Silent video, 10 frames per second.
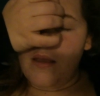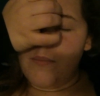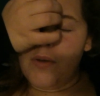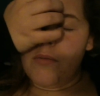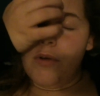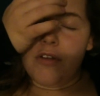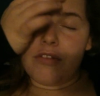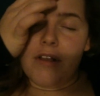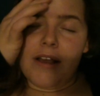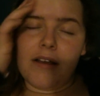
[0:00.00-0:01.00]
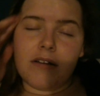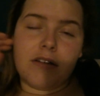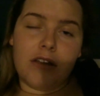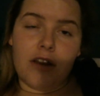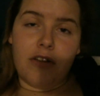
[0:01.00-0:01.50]
But whilst, like,
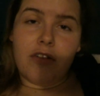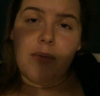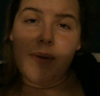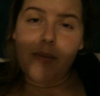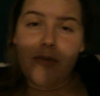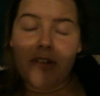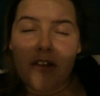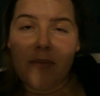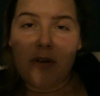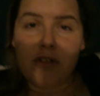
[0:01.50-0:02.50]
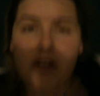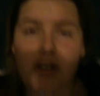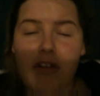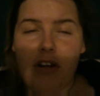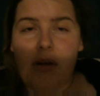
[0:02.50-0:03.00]
you know, some people said to
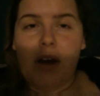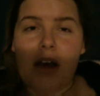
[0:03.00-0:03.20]
me,